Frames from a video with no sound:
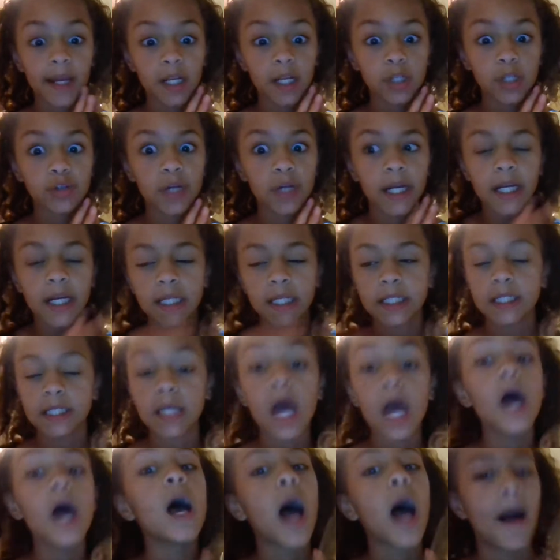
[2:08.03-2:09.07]
any
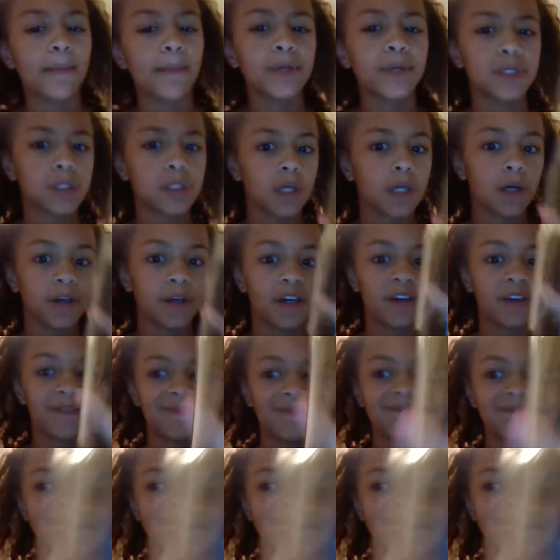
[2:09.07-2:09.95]
drinks. I'm going to show you.